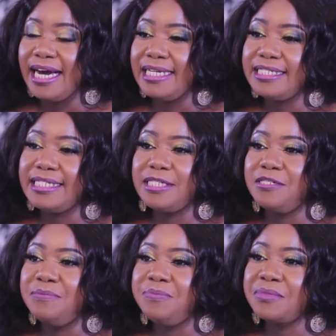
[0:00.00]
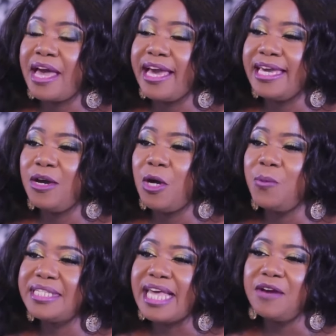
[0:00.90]
And I
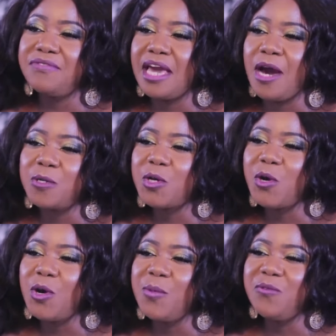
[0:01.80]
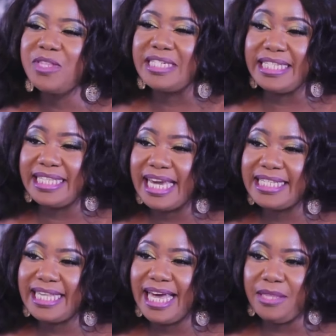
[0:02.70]
always have the outcome of the
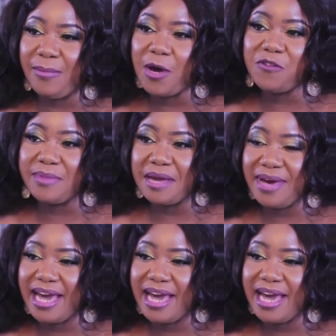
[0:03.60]
designs at the back of my